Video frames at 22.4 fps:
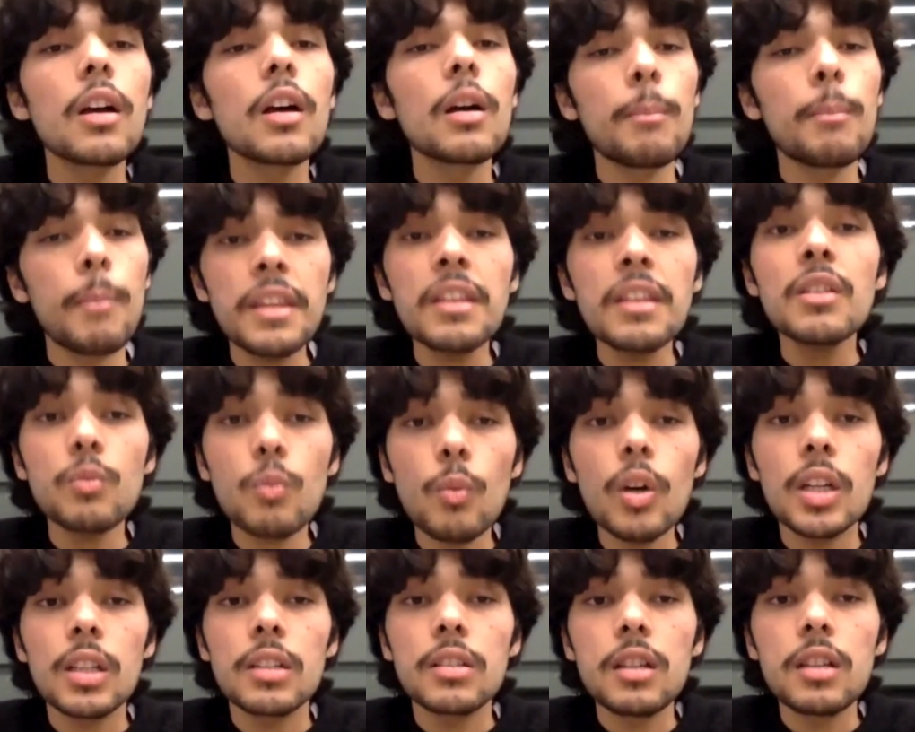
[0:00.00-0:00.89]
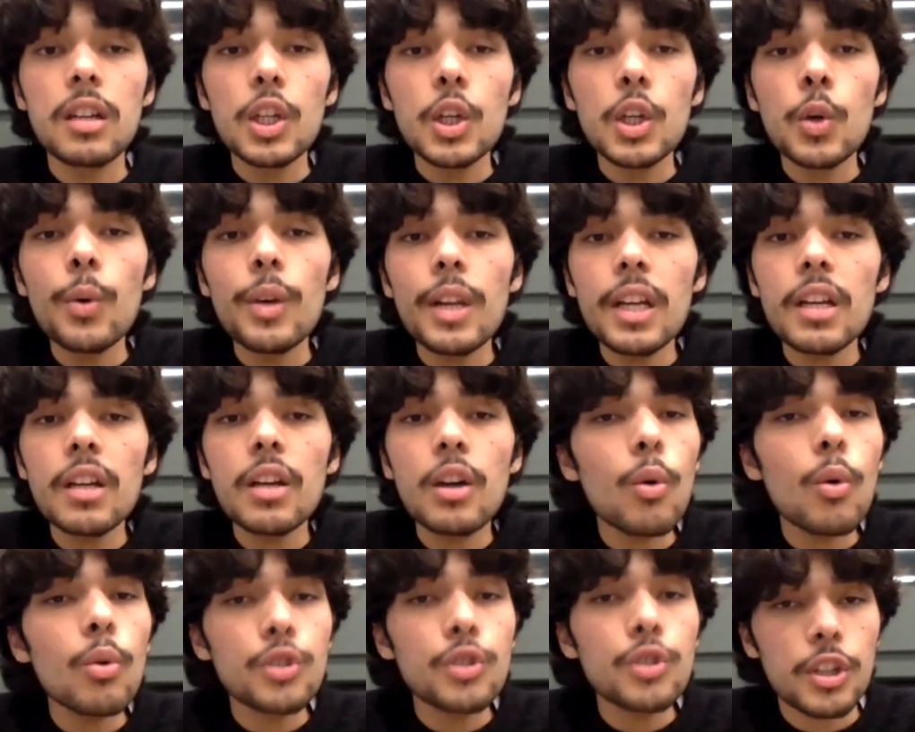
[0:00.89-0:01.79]
Method 1, quitting
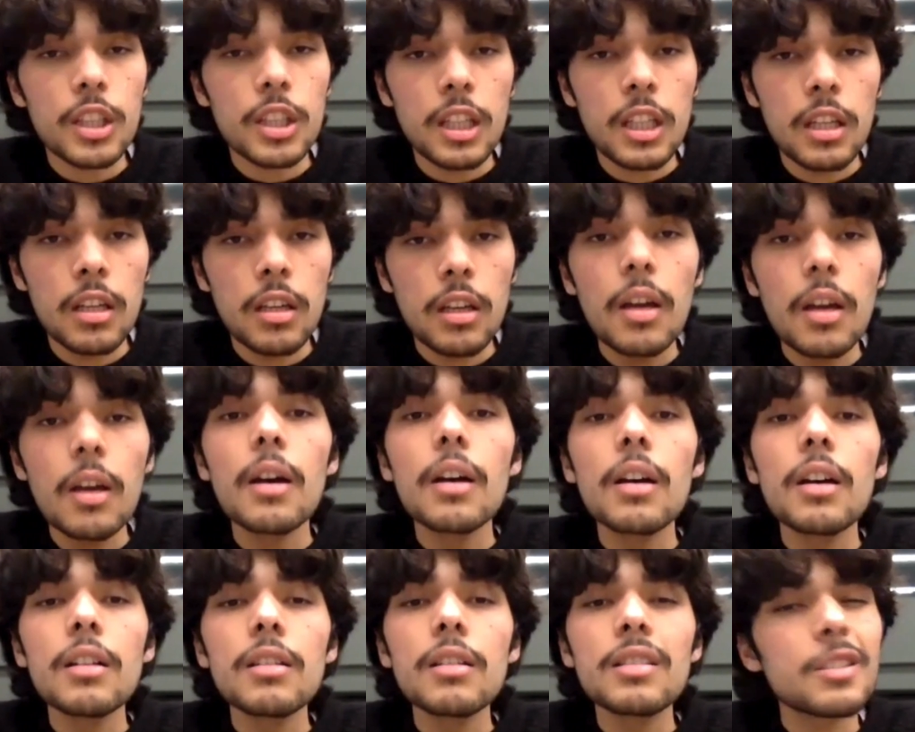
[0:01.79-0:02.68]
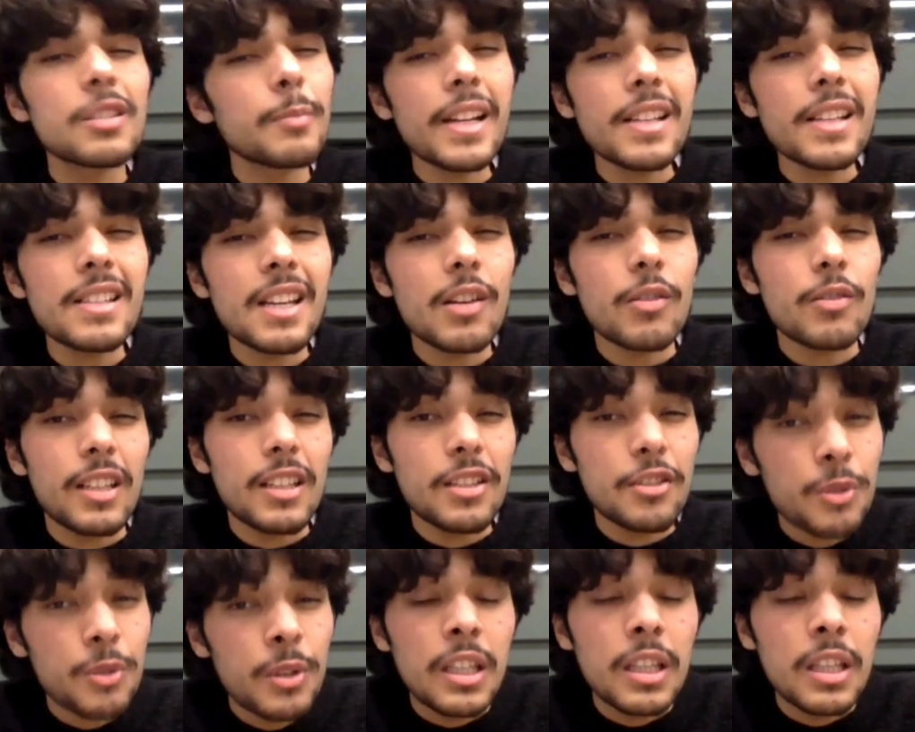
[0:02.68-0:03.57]
cold turkey. This might sound
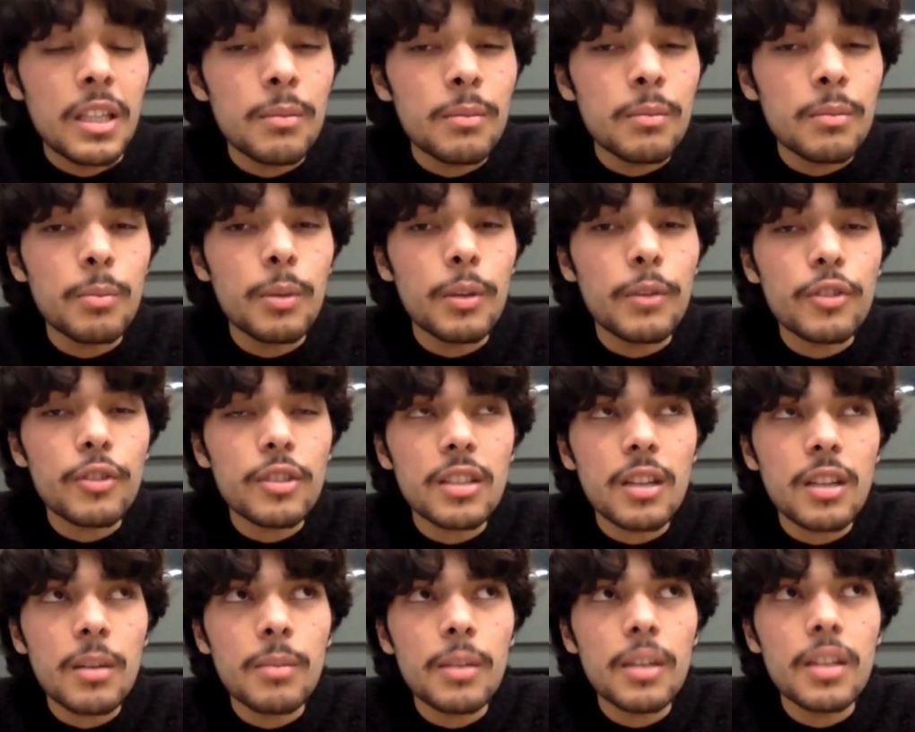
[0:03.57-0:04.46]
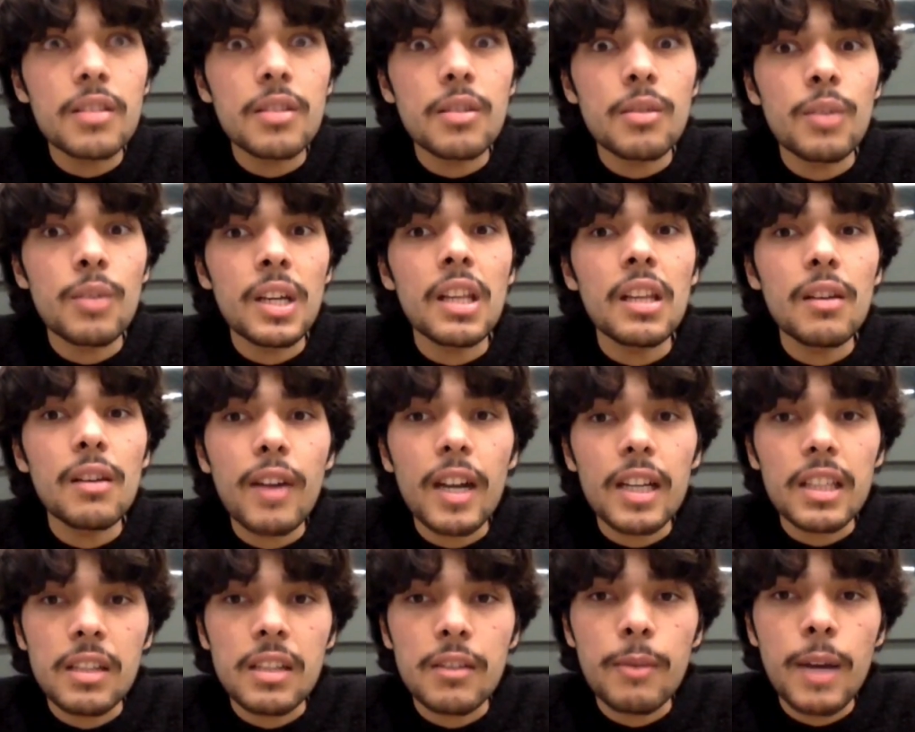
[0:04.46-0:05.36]
extreme, but for some, it's a really
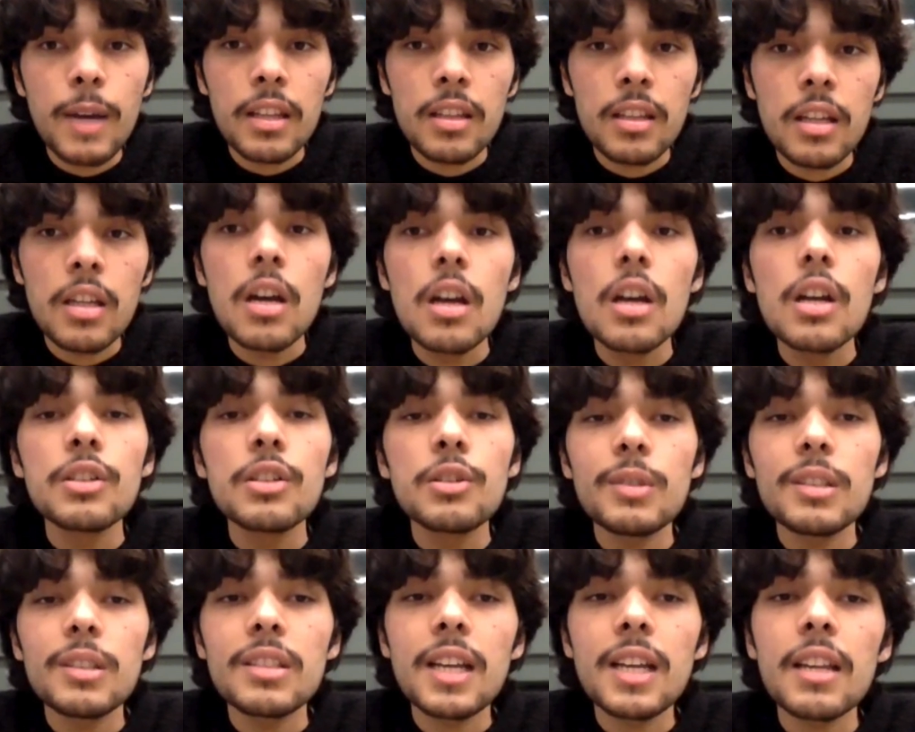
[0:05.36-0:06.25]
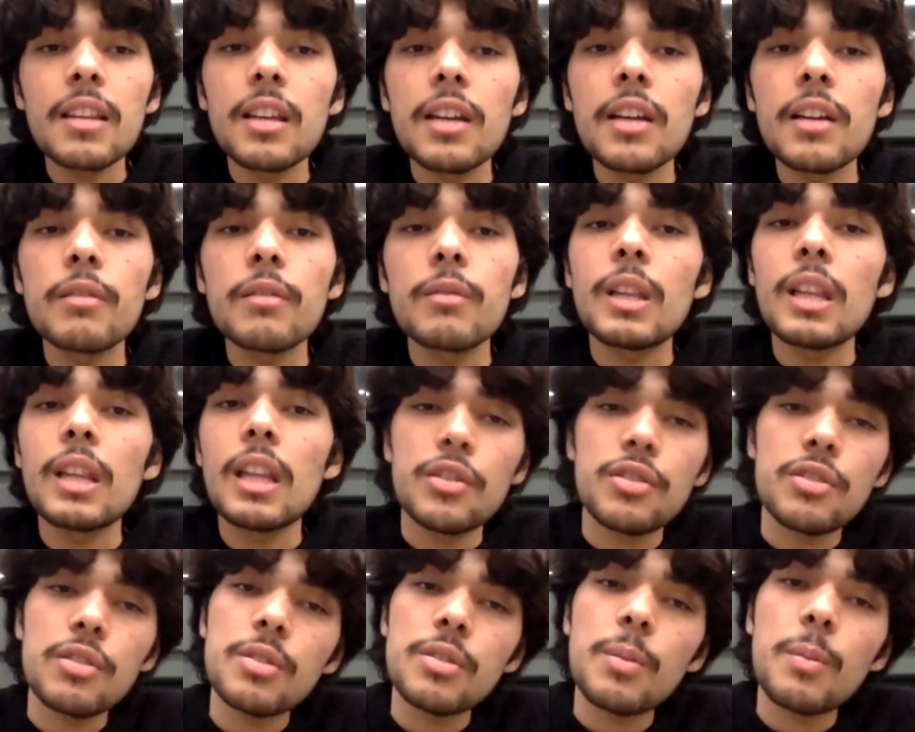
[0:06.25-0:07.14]
effective method to reset their
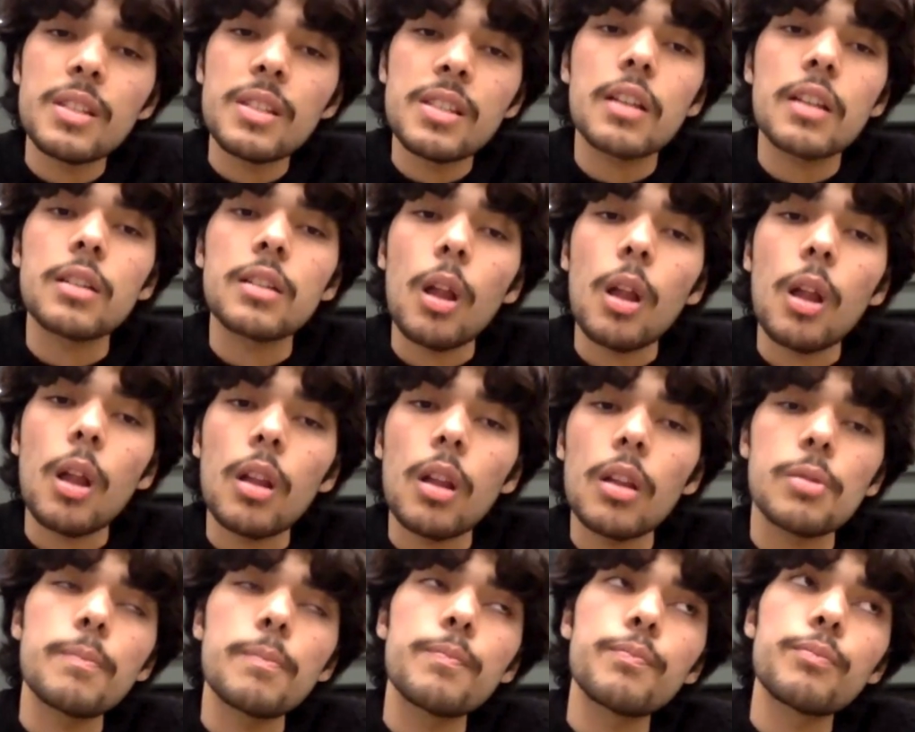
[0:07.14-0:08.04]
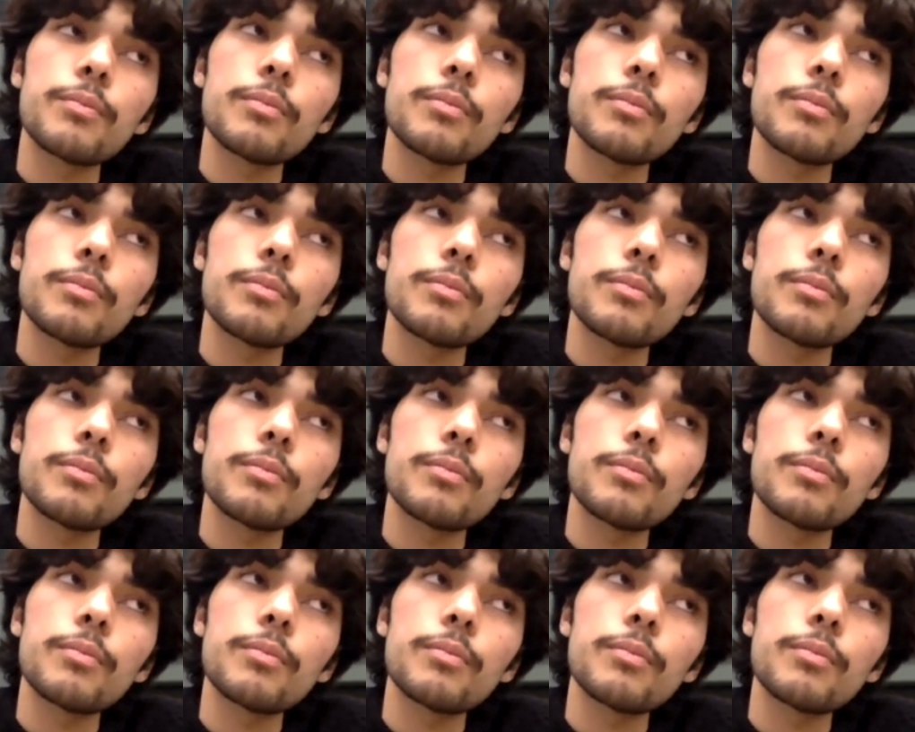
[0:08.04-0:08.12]
relationship with technology.